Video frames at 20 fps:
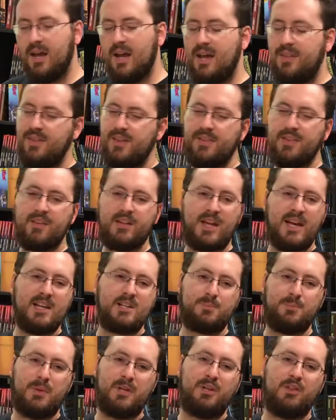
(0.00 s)
And then the
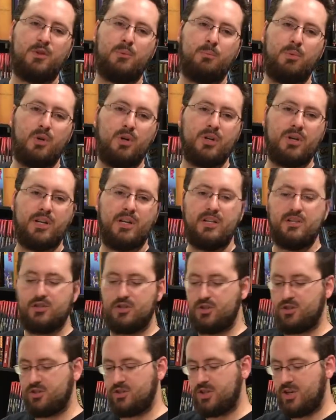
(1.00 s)
last bit of the book is
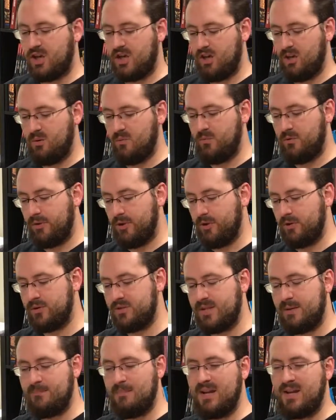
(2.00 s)
just to help for those
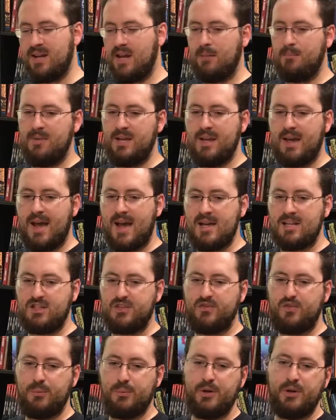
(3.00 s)
that may not be as
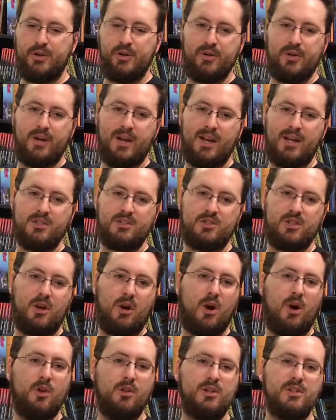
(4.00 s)
familiar as to
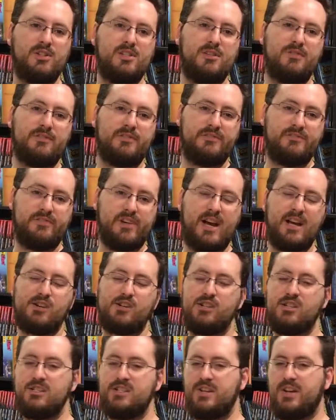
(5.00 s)
all these different
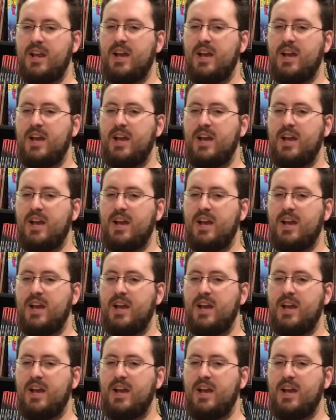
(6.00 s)
factions and